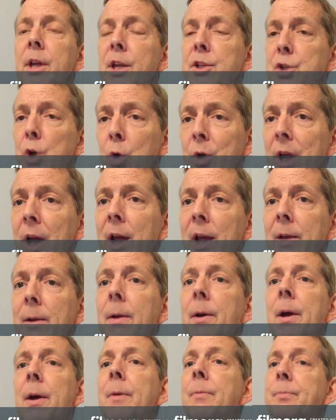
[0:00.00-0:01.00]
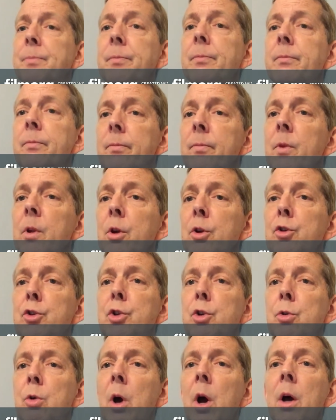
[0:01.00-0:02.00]
it's okay
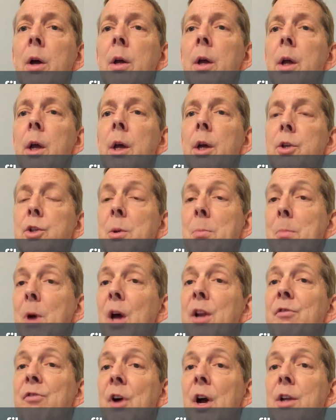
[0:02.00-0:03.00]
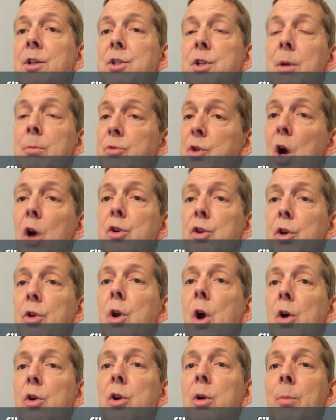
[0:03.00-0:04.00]
to modify it some. Talk to your
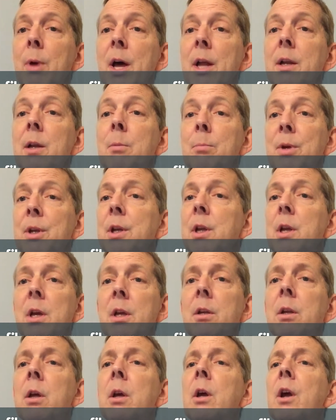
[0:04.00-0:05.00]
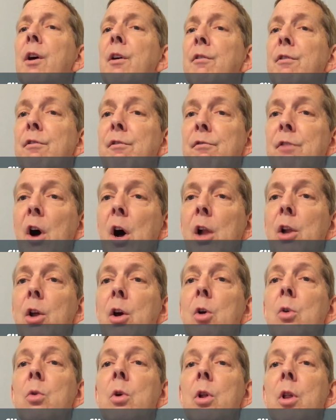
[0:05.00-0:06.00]
doctor about it. But again,
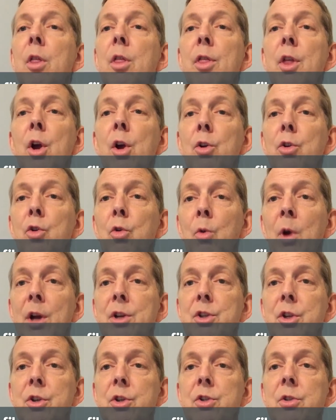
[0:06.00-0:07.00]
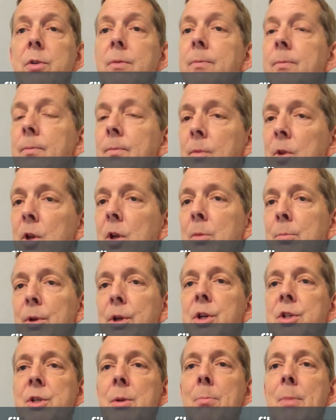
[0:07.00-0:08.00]
follow their directions
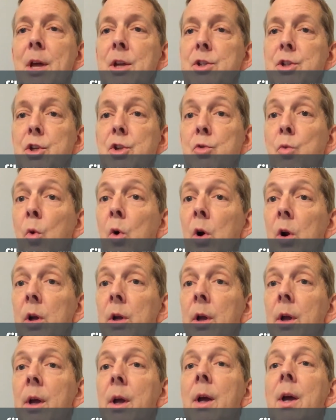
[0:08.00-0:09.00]
because the medicines work